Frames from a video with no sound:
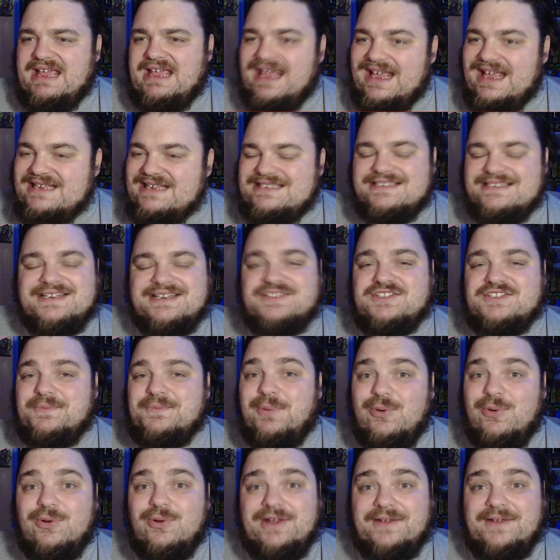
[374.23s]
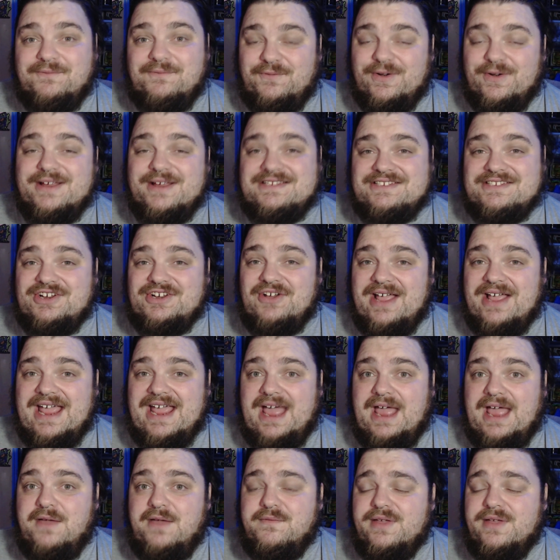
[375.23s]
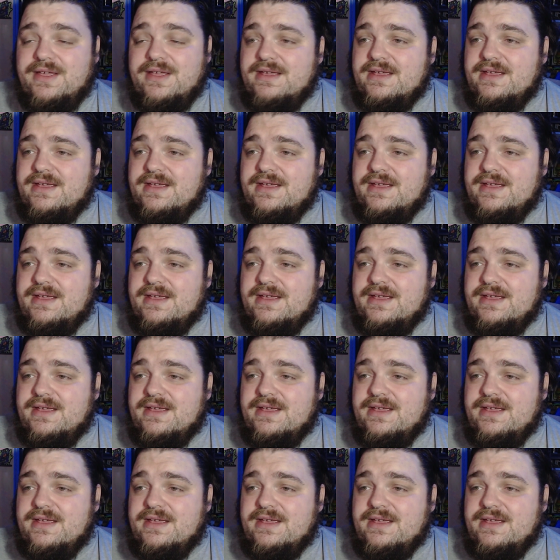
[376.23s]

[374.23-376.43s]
Essendon supporting friends that I have.